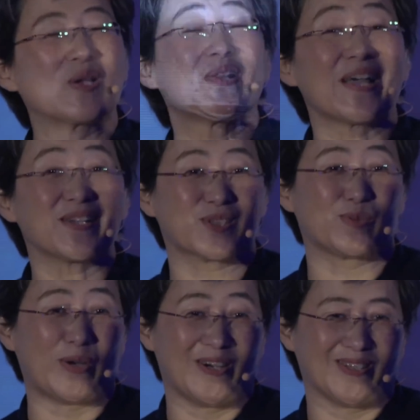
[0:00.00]
we like
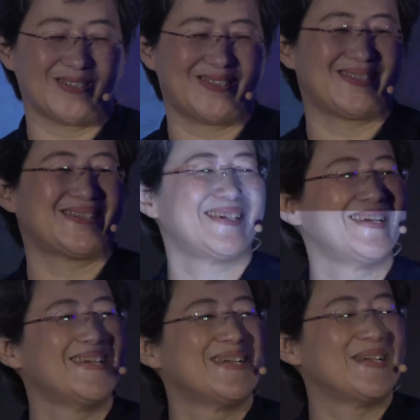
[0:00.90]
it small.
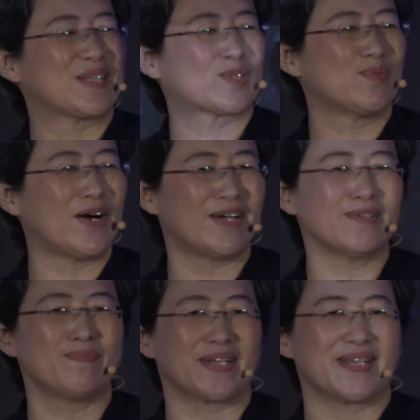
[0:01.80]
It's
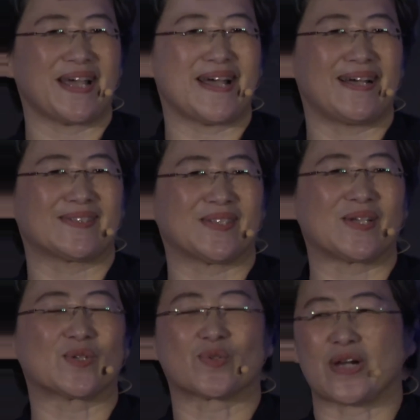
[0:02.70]
small, but it has
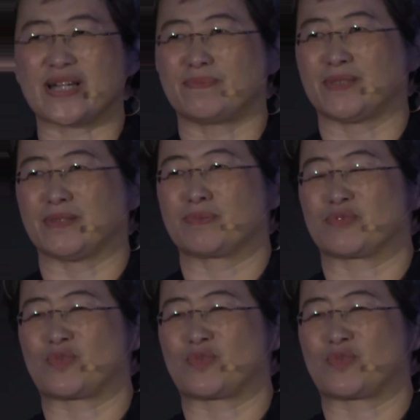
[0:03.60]
incredible